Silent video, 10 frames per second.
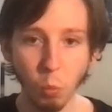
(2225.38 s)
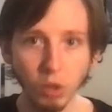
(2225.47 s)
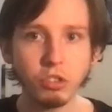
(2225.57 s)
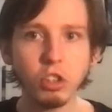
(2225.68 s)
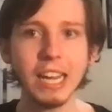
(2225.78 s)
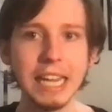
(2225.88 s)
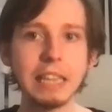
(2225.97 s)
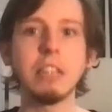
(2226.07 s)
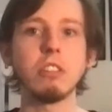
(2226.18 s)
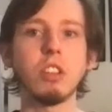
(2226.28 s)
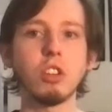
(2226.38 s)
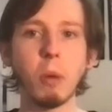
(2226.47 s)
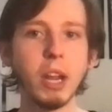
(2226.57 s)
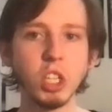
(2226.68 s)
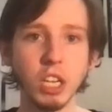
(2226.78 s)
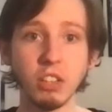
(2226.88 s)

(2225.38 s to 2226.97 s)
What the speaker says: once you're in the situation,